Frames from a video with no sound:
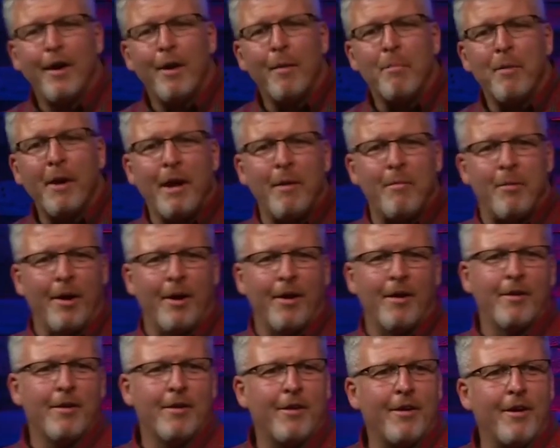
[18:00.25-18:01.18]
a
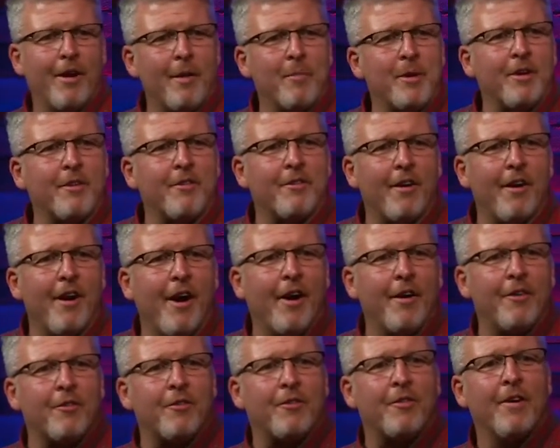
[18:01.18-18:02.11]
baby, coming to
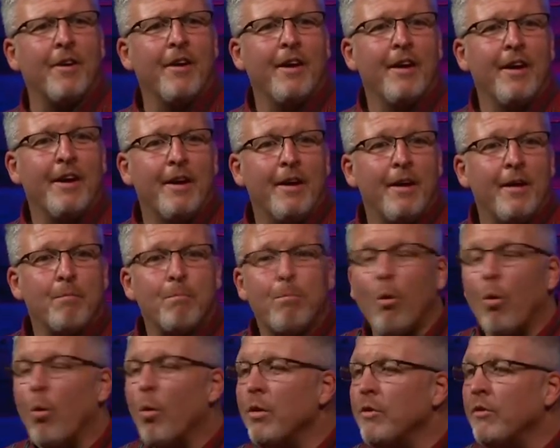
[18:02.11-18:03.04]
us
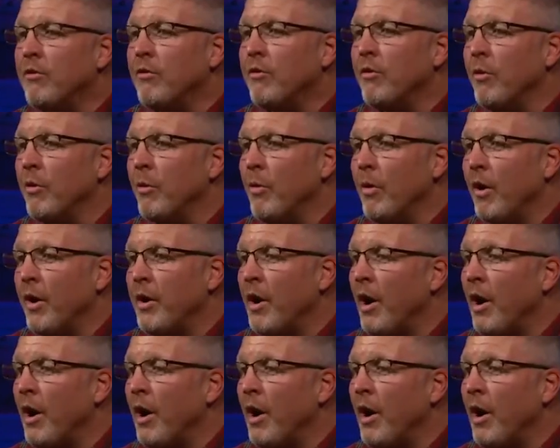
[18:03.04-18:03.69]
born to an